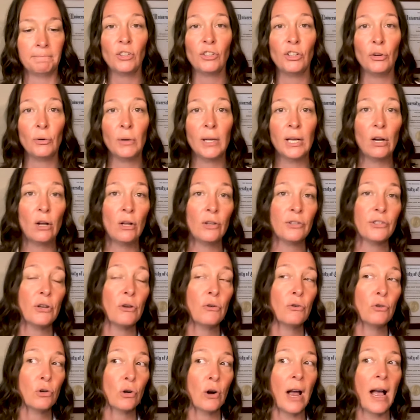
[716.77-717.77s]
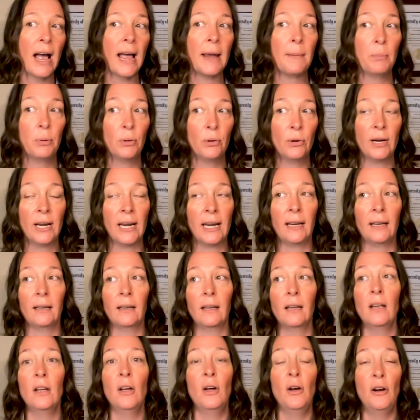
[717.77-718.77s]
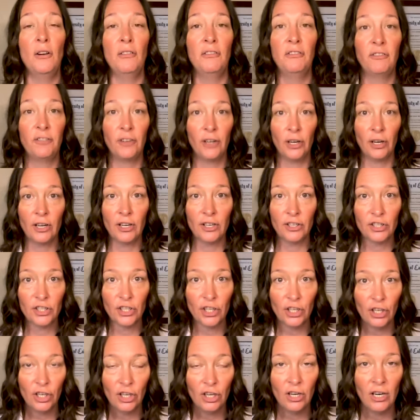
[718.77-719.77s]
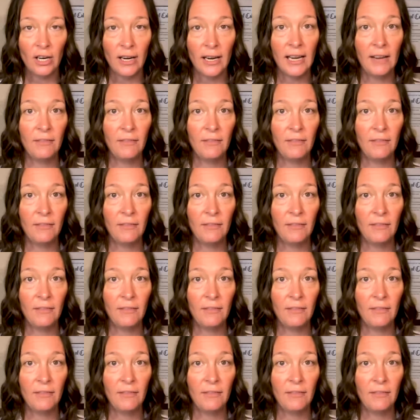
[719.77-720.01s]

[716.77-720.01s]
You can also try putting furniture.